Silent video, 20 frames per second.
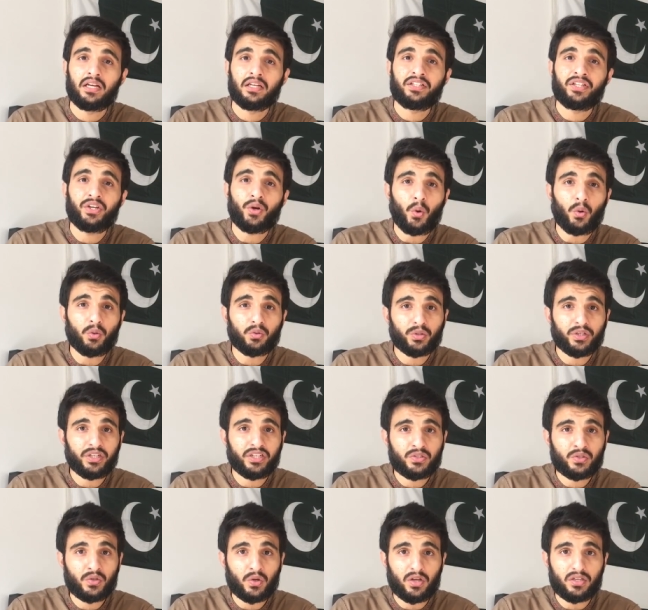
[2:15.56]
they also
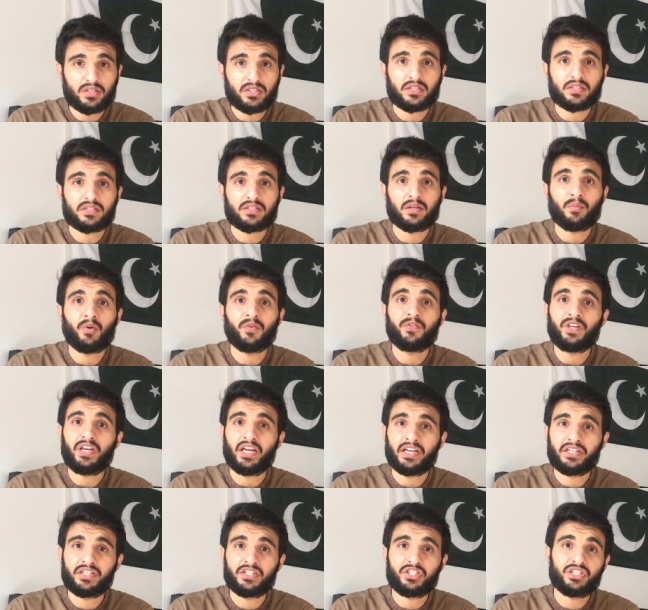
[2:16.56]
exhaust some of the
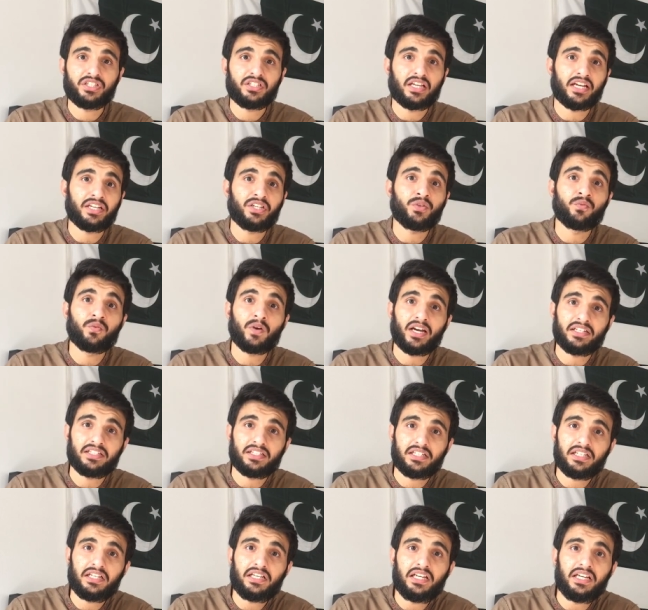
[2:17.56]
energy that you
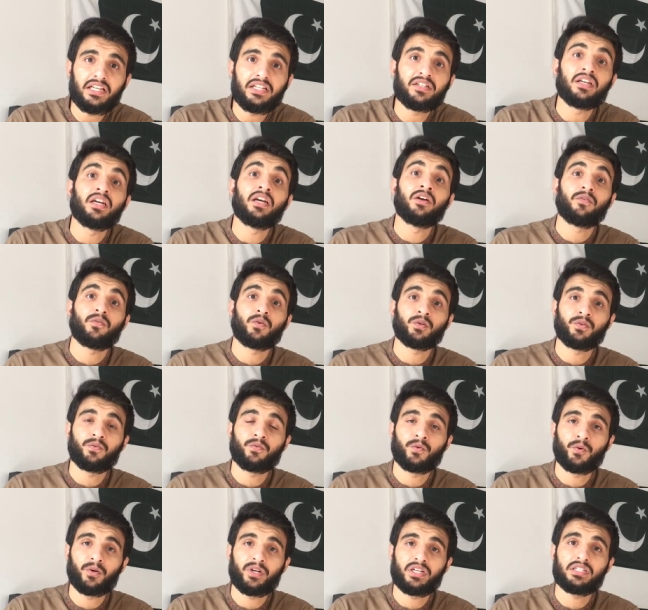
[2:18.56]
vitally need for the
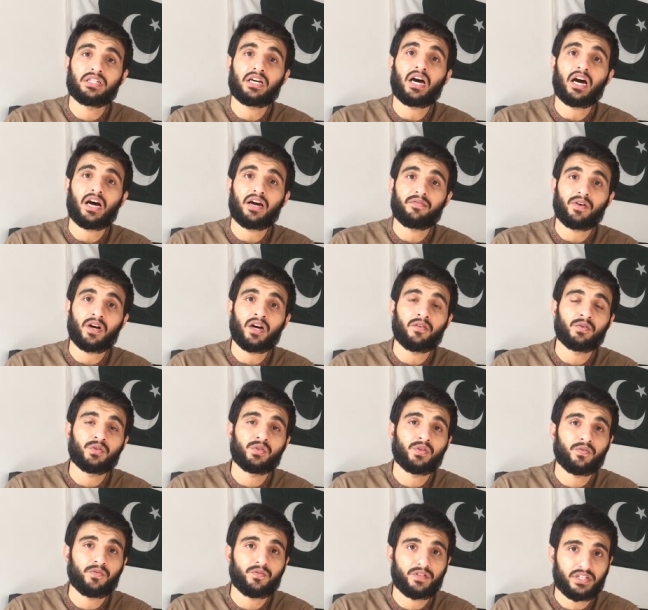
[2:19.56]
4.5
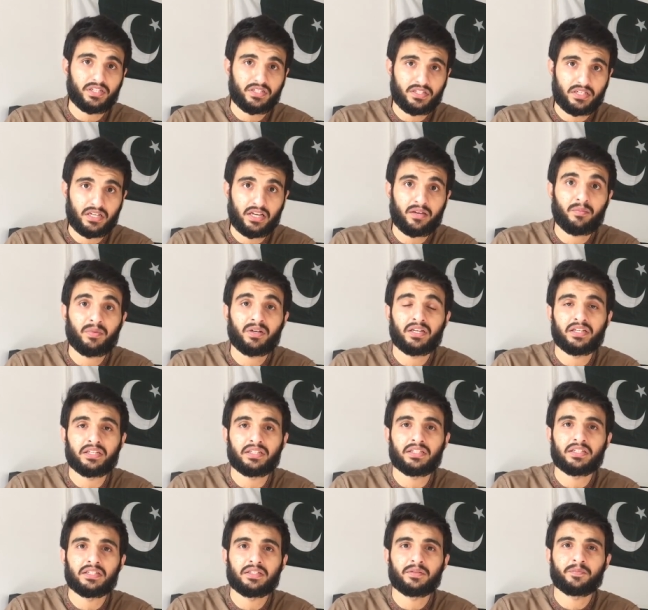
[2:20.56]
hours of test time ahead.
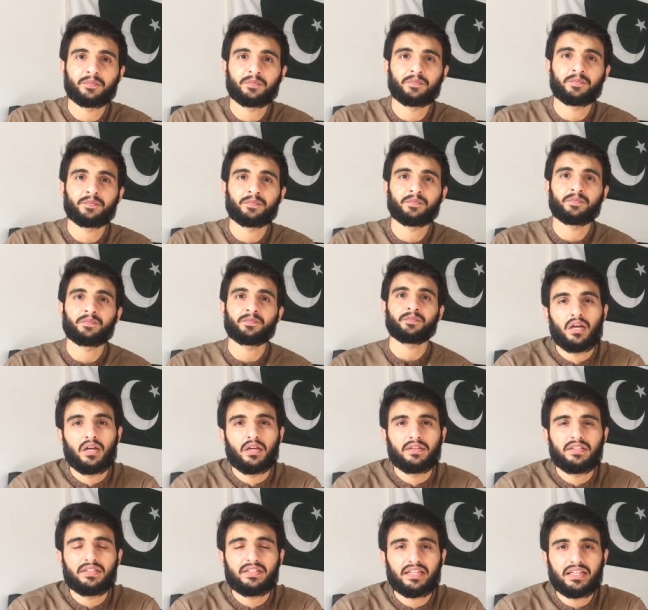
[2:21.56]

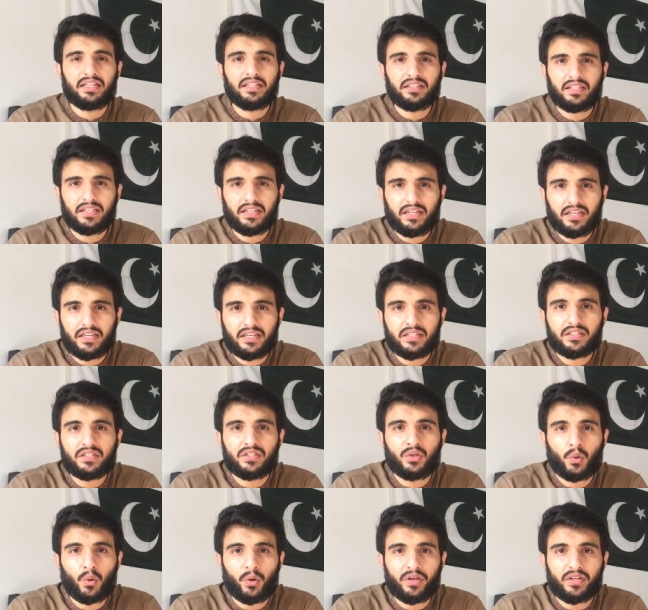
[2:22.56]
The second thing is
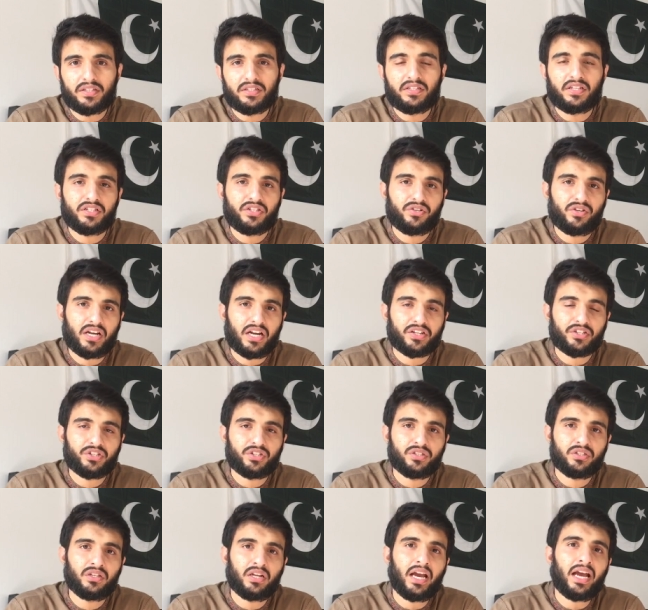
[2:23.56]
noise,
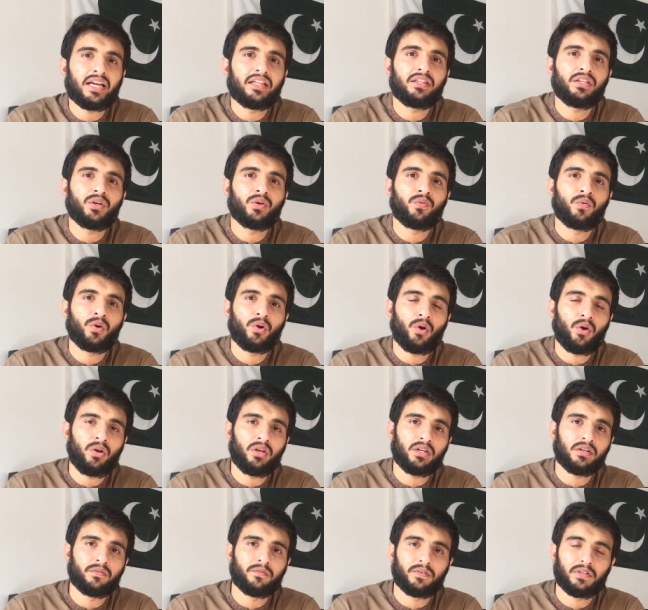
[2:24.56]
distraction, and the overall
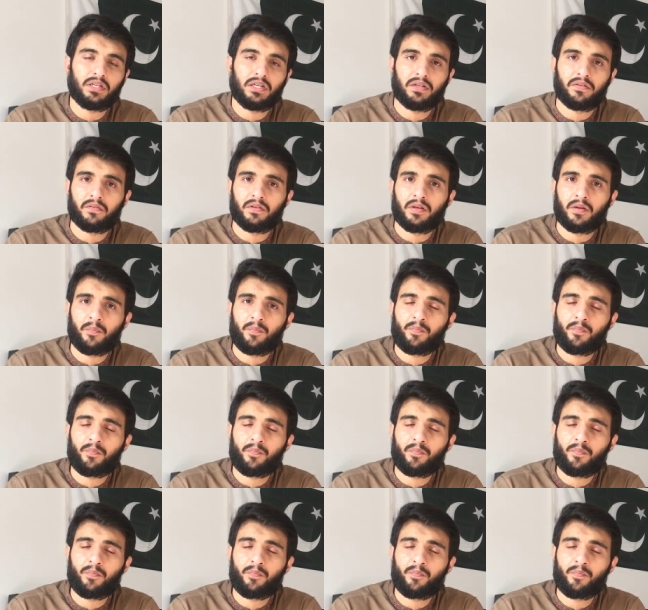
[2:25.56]
comfort level.